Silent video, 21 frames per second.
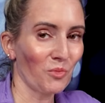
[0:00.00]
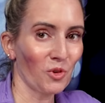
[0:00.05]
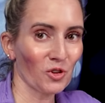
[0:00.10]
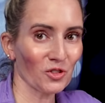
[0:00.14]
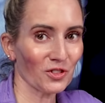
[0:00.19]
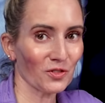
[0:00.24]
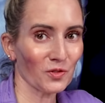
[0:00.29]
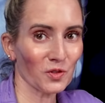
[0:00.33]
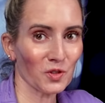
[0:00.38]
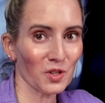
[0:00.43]

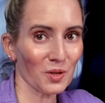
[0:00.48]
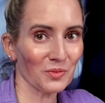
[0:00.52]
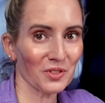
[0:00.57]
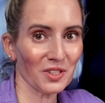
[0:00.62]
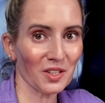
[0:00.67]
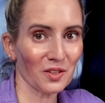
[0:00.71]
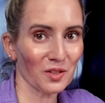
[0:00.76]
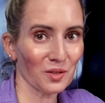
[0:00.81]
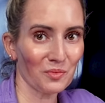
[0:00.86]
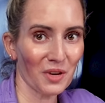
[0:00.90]
most of it
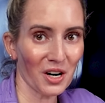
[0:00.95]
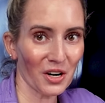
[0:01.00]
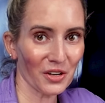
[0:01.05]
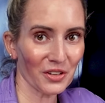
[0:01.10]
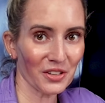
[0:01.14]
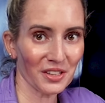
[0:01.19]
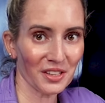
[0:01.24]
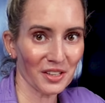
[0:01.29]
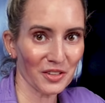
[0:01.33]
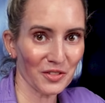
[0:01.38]
comes down to
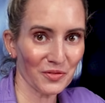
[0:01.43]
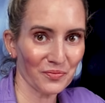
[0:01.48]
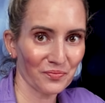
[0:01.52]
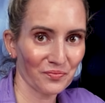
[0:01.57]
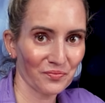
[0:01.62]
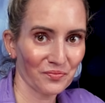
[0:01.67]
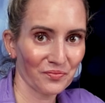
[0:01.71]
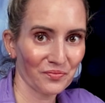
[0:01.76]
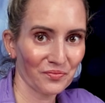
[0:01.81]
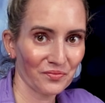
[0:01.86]
marketing.
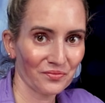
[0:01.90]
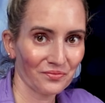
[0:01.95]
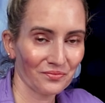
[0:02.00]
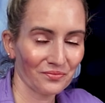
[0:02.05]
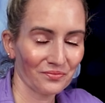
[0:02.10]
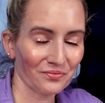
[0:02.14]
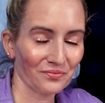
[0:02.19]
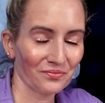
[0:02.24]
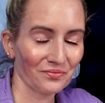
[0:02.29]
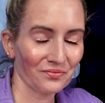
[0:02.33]

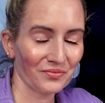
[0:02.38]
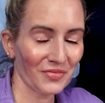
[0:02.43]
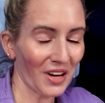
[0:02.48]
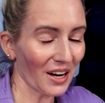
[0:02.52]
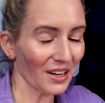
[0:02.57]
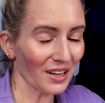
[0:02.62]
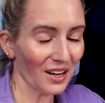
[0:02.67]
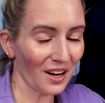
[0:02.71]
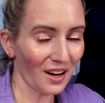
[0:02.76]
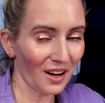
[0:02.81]

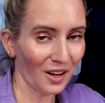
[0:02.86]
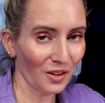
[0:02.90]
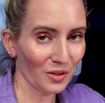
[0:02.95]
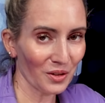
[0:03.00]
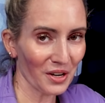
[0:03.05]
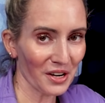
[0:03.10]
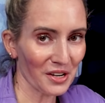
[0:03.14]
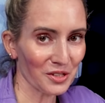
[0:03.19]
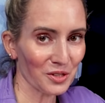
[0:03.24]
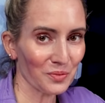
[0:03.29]
Not
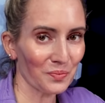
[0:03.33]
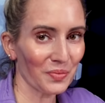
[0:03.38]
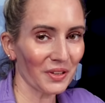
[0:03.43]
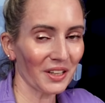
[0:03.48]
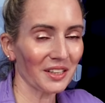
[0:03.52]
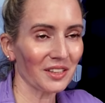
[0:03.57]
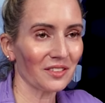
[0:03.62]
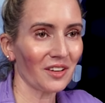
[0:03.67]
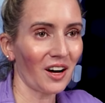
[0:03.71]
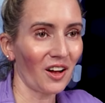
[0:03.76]
always,
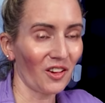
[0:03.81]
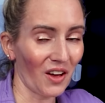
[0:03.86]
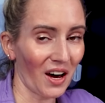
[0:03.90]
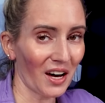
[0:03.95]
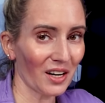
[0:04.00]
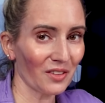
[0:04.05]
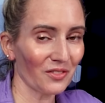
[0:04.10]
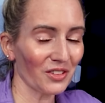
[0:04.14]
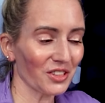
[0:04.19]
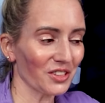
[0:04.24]
but a
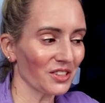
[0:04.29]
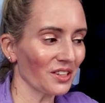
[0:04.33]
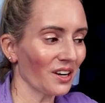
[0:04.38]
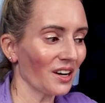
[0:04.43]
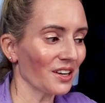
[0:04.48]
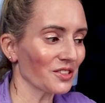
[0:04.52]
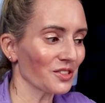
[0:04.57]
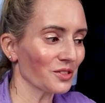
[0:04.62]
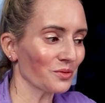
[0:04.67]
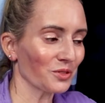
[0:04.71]
lot of it
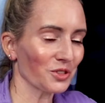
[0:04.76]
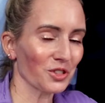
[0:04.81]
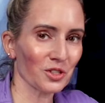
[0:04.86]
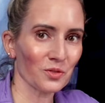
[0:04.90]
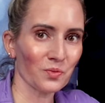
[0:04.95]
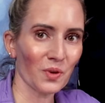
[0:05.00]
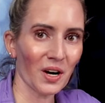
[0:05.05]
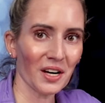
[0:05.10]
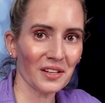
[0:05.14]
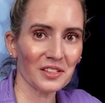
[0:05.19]
does, which
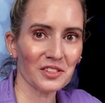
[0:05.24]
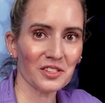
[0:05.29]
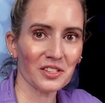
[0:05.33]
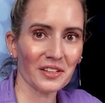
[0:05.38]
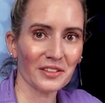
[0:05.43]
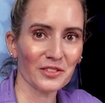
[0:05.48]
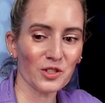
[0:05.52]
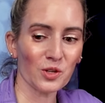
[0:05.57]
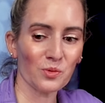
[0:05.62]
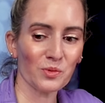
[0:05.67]
is why they
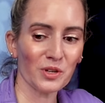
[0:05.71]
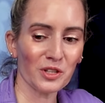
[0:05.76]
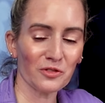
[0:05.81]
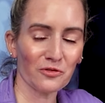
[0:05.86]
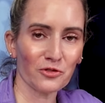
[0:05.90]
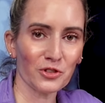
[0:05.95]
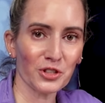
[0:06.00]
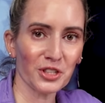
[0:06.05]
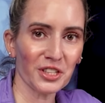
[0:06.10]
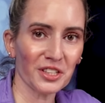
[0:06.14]
send so many
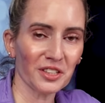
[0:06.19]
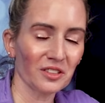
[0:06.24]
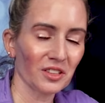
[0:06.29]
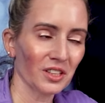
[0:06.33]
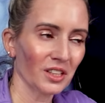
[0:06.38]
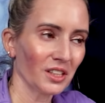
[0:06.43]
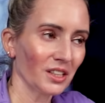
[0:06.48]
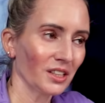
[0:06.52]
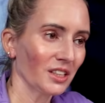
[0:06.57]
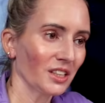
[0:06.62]
free
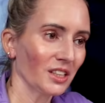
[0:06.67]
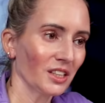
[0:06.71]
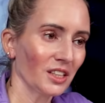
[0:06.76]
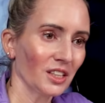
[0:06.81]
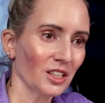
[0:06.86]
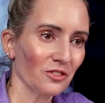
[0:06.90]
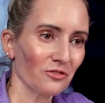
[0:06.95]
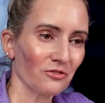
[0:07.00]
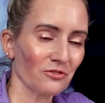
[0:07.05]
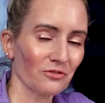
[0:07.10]

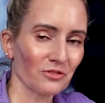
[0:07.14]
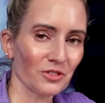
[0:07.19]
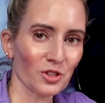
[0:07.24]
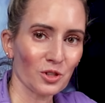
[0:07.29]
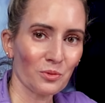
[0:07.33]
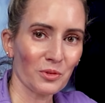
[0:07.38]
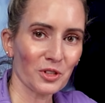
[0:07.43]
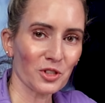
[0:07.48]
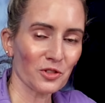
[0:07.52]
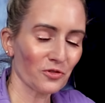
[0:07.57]

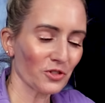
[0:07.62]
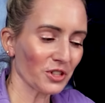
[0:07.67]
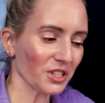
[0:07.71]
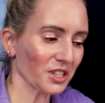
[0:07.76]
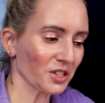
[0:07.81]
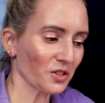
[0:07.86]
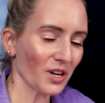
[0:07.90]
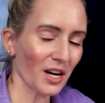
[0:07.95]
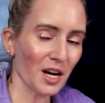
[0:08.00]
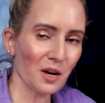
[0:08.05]
so much
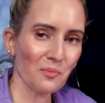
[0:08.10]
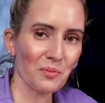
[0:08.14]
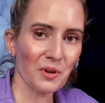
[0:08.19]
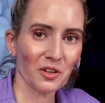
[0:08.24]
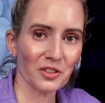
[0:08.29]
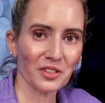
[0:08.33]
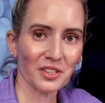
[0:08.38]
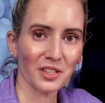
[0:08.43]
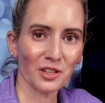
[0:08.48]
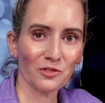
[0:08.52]
free crap
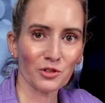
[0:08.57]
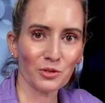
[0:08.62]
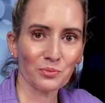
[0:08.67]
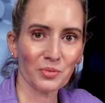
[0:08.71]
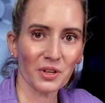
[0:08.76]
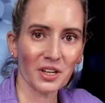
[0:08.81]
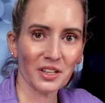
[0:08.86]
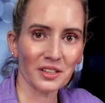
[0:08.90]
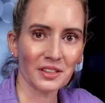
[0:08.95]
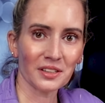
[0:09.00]
out to
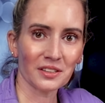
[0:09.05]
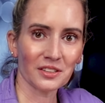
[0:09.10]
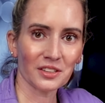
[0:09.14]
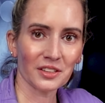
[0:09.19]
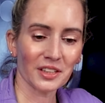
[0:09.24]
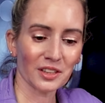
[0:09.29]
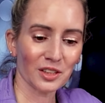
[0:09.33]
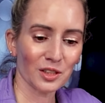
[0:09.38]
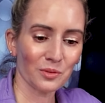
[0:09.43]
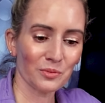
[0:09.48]
everybody
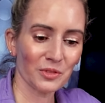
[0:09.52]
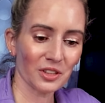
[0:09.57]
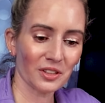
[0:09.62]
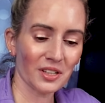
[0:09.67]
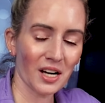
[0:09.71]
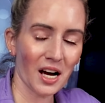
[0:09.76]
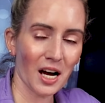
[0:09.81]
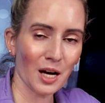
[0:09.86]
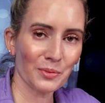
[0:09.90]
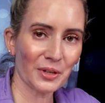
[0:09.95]
to get them to
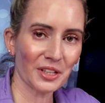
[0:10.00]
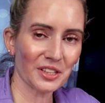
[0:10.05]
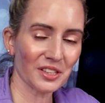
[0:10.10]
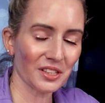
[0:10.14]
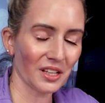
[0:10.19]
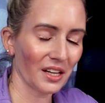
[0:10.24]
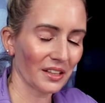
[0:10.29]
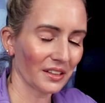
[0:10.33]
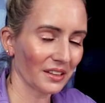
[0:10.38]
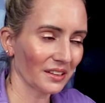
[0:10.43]

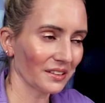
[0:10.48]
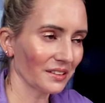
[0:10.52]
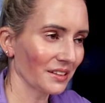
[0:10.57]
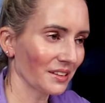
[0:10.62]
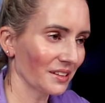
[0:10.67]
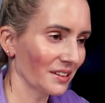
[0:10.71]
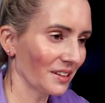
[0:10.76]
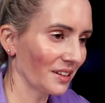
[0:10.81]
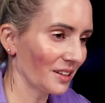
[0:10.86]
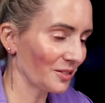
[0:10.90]
comment on it,
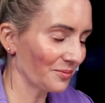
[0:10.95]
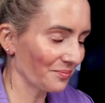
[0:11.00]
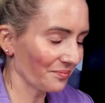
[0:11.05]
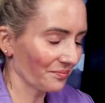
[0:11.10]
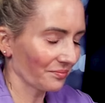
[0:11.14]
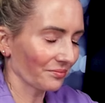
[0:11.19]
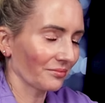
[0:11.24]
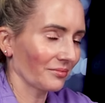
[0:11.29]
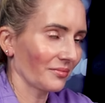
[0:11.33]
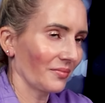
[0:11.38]
you know.
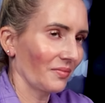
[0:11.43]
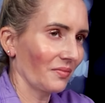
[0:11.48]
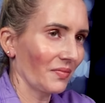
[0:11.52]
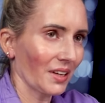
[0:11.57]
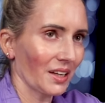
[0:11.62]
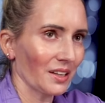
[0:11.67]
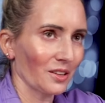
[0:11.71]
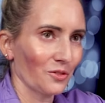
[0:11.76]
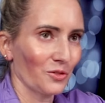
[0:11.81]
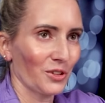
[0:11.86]

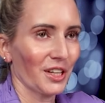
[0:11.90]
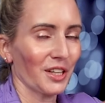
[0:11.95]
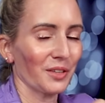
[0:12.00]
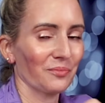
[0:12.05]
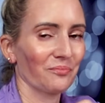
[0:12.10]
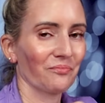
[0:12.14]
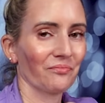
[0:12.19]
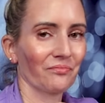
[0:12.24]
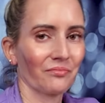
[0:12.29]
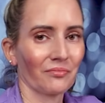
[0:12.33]

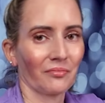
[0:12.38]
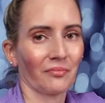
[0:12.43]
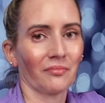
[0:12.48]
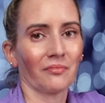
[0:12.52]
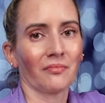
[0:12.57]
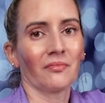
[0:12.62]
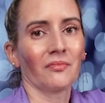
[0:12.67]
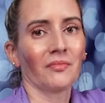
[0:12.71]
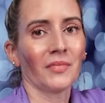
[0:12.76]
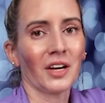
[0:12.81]
Anyway.
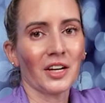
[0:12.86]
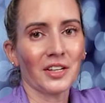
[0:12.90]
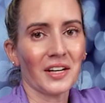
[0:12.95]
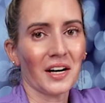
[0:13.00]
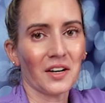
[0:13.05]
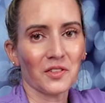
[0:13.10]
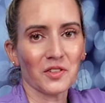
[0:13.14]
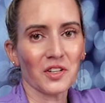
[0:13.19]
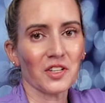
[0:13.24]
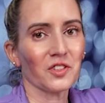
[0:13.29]
And
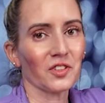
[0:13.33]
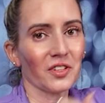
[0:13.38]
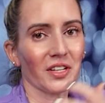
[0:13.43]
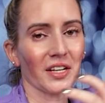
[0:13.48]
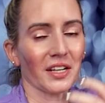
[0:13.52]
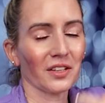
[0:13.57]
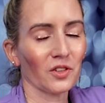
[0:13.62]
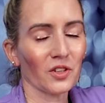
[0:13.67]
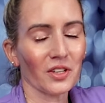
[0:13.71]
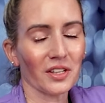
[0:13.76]
nowadays, you
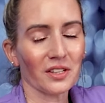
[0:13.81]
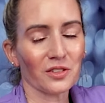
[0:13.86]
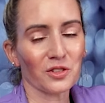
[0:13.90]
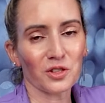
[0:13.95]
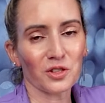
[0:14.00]
can't look at